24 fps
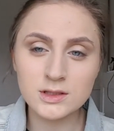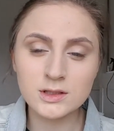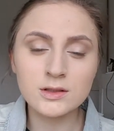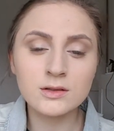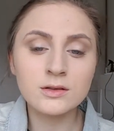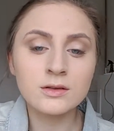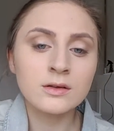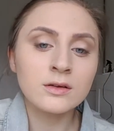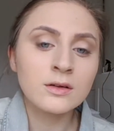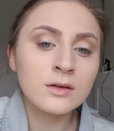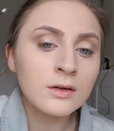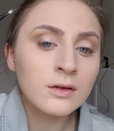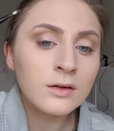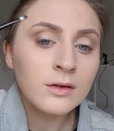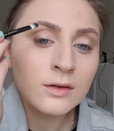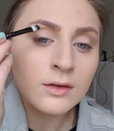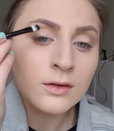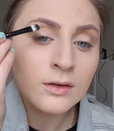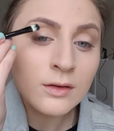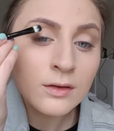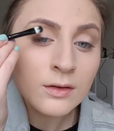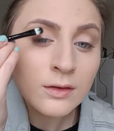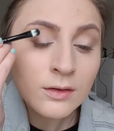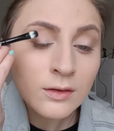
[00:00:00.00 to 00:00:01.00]

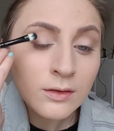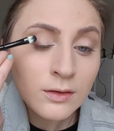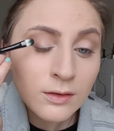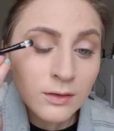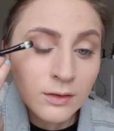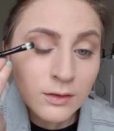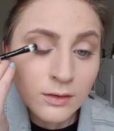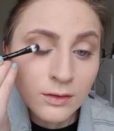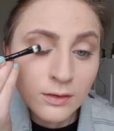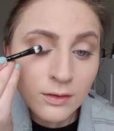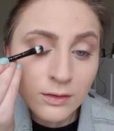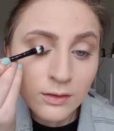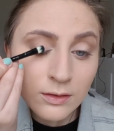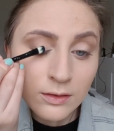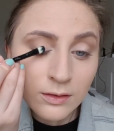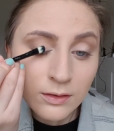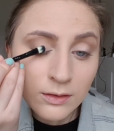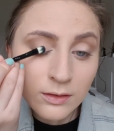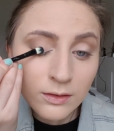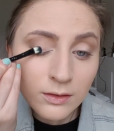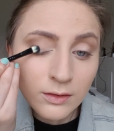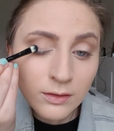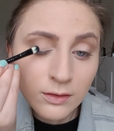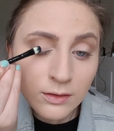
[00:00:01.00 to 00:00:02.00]

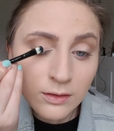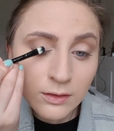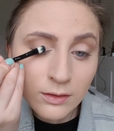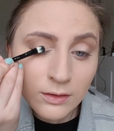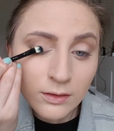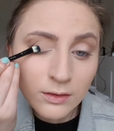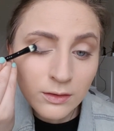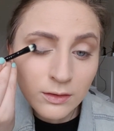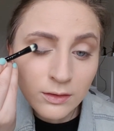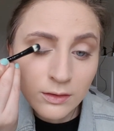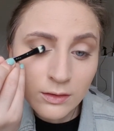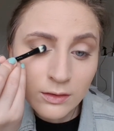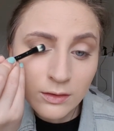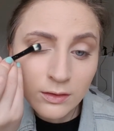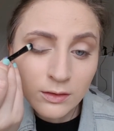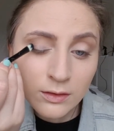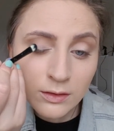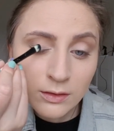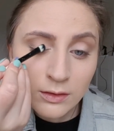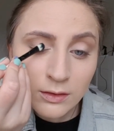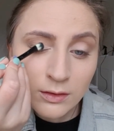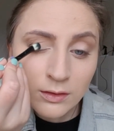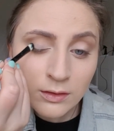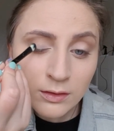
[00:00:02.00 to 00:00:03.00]

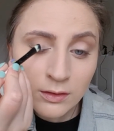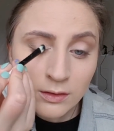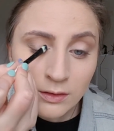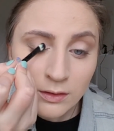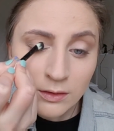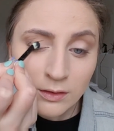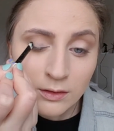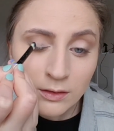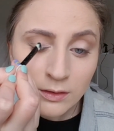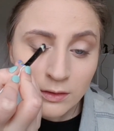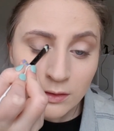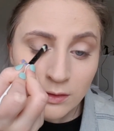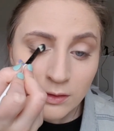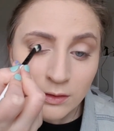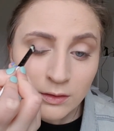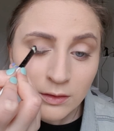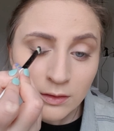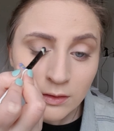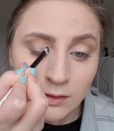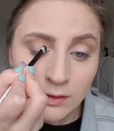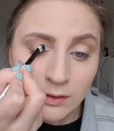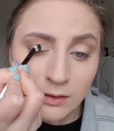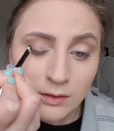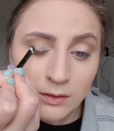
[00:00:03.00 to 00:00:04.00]
(no one is talking)